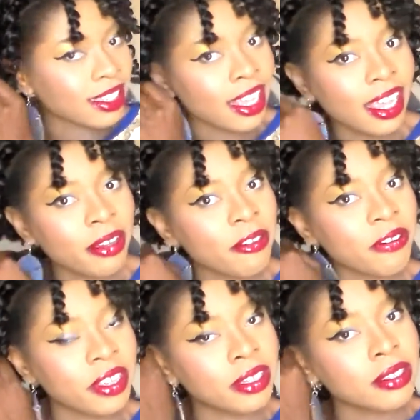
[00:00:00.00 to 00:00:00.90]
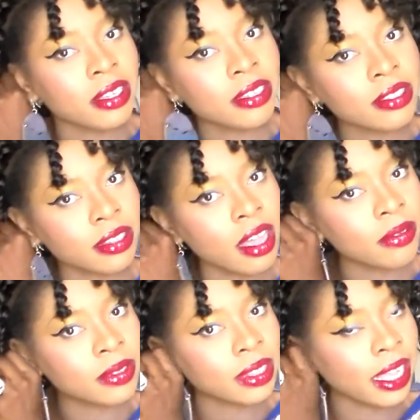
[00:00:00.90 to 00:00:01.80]
this hair feels so
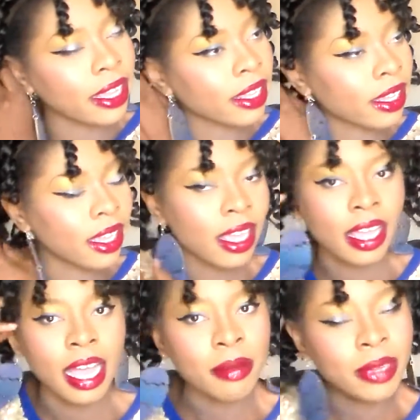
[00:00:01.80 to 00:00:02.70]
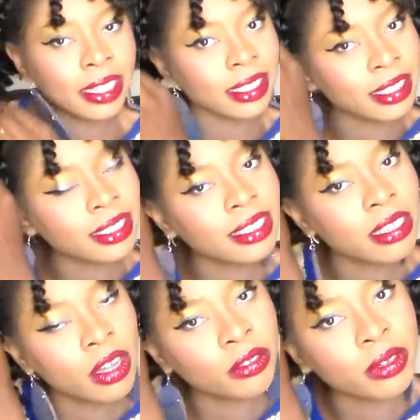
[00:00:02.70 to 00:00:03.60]
soft. Like I'm like, this
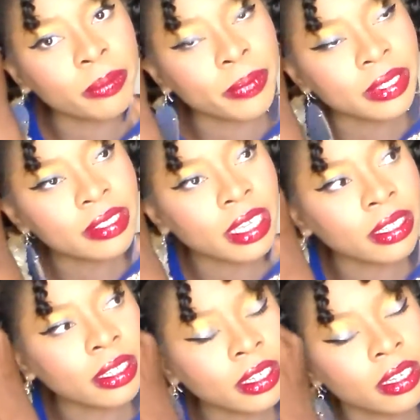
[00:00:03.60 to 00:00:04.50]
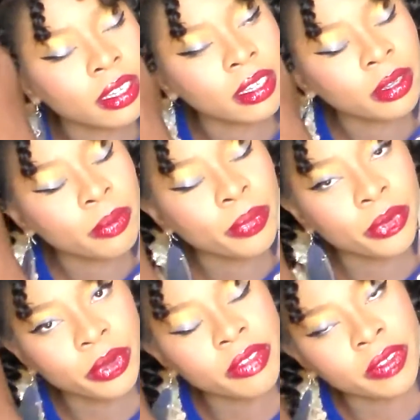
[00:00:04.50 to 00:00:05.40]
is 100%
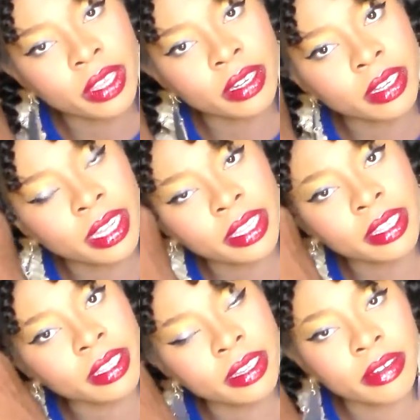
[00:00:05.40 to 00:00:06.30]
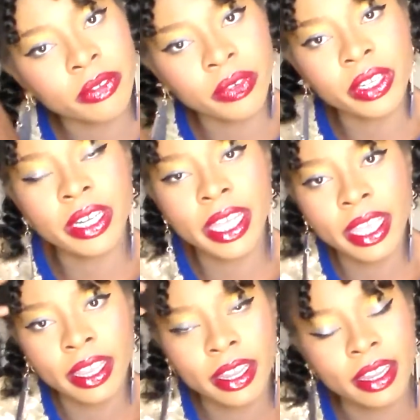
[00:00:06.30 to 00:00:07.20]
Peruvian, like real
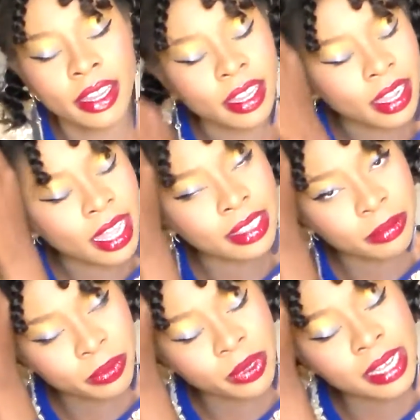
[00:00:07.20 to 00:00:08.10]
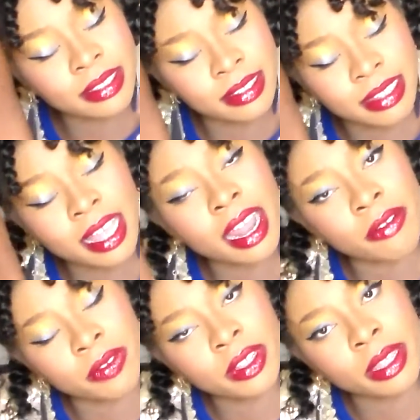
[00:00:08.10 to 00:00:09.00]
hair. And the price is that
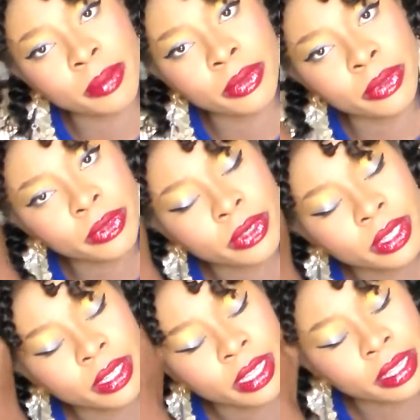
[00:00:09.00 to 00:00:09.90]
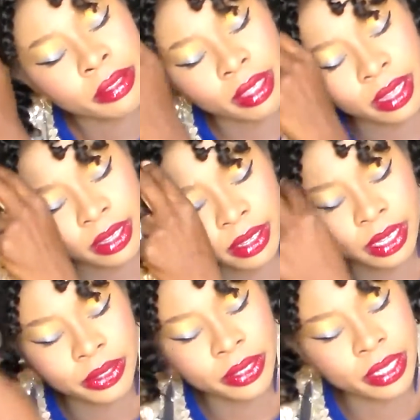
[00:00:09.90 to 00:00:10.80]
affordable?
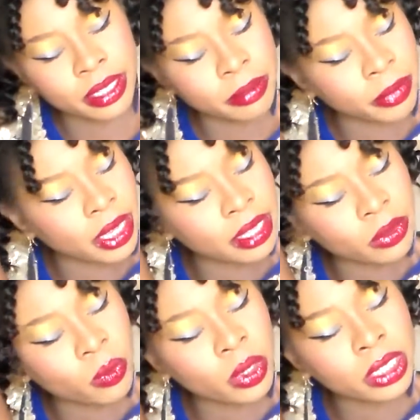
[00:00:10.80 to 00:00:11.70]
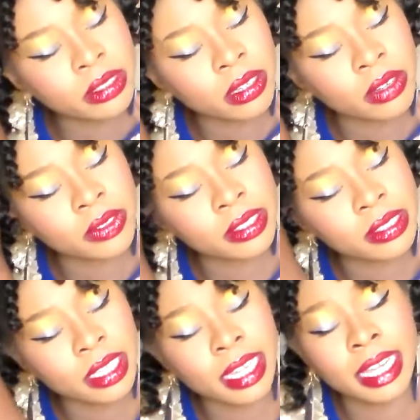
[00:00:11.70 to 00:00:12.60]
Are you kidding me? And the quality of
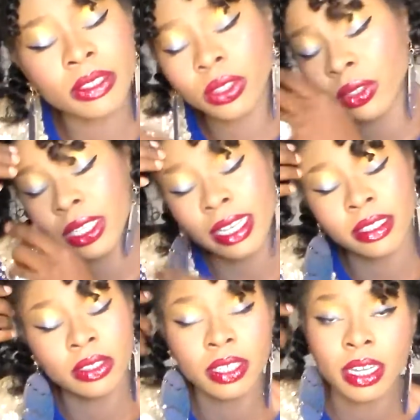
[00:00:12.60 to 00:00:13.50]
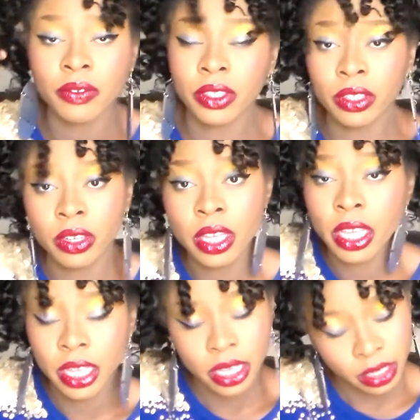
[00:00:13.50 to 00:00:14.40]
this hair, like I told you guys in the other video,
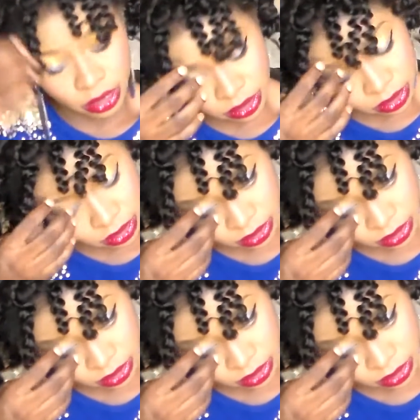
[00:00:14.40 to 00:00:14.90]
is